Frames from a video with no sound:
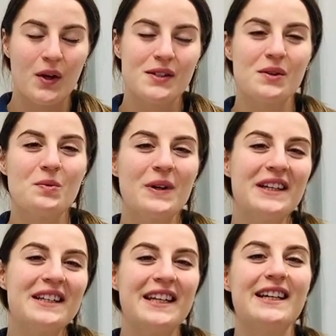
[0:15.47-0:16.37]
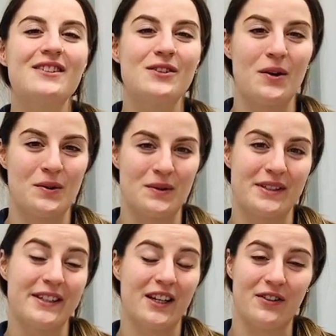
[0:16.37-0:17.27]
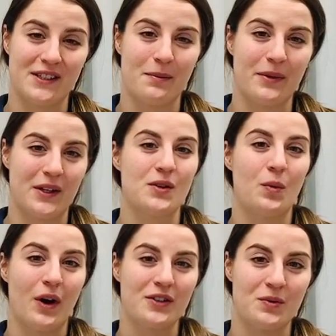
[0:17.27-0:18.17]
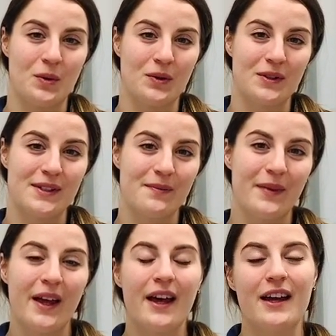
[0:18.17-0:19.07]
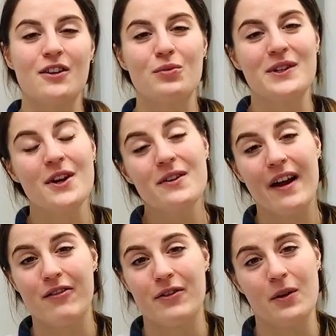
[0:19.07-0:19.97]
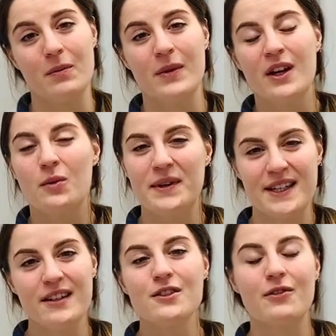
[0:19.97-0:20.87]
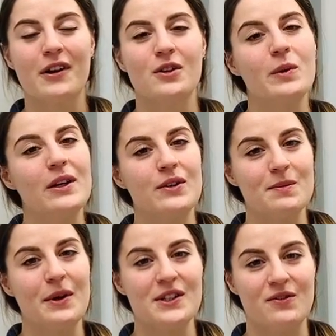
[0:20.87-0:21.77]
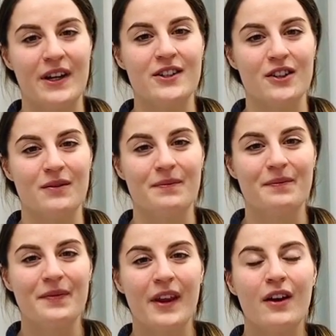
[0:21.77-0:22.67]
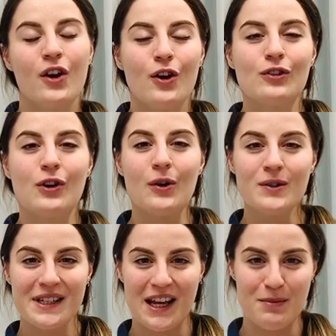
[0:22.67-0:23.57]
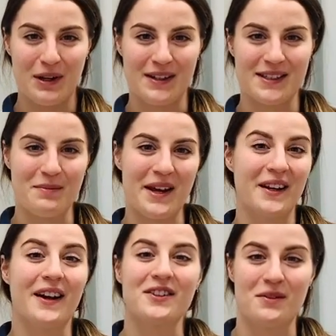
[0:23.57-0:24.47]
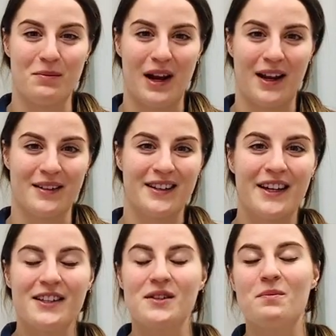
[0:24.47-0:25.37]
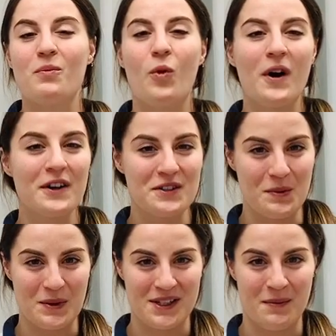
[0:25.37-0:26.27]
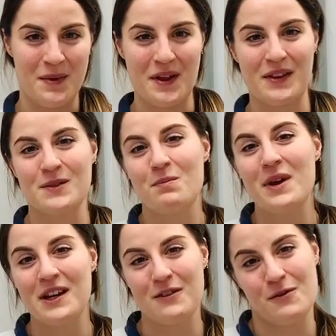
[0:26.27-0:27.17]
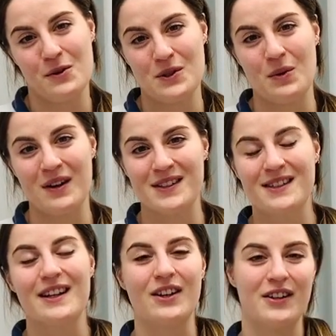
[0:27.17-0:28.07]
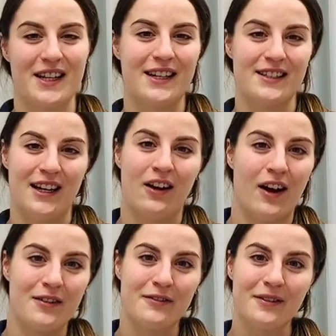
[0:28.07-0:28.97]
So we need goals to give us something to work towards, and if we don't have them, we tend to find that we lose motivation. Goals enable us to make an action plan, to work towards something that's meaningful to us in our day-to-day life.